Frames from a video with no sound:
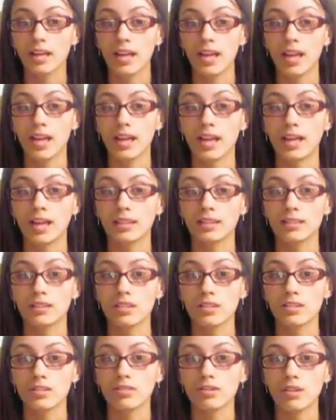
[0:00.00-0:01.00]
and
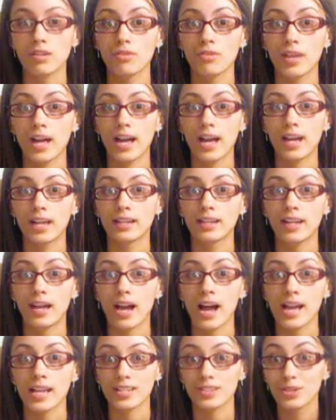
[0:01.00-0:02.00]
so that
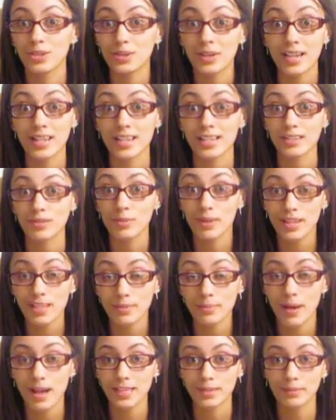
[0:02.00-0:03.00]
I can do it as quick as
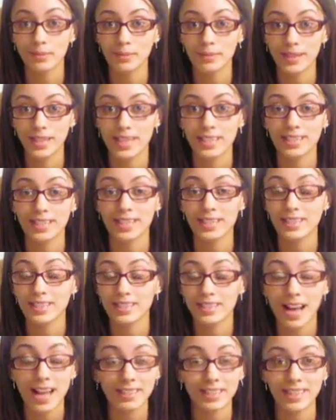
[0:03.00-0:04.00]
possible, because he does
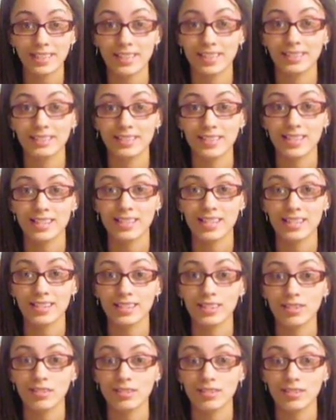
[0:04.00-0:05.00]
not like to sit
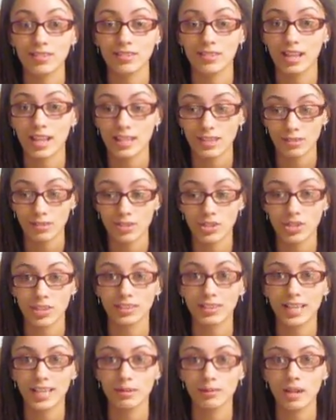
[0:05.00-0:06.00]
still as soon as you
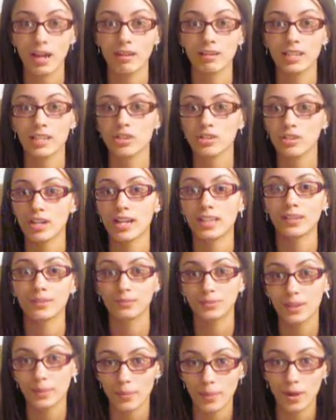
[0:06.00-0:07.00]
lay him down. He's trying to
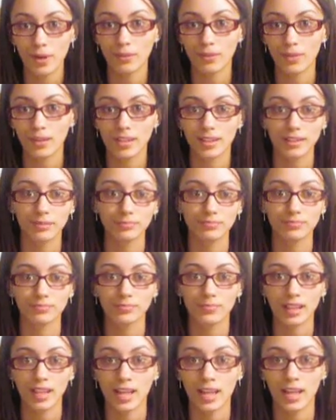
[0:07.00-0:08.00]
flip over
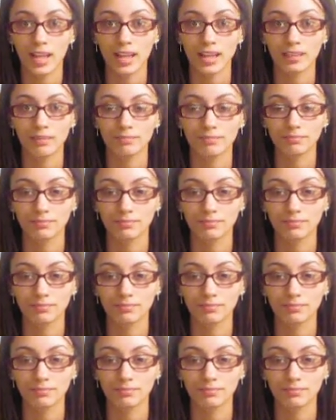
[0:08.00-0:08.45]
and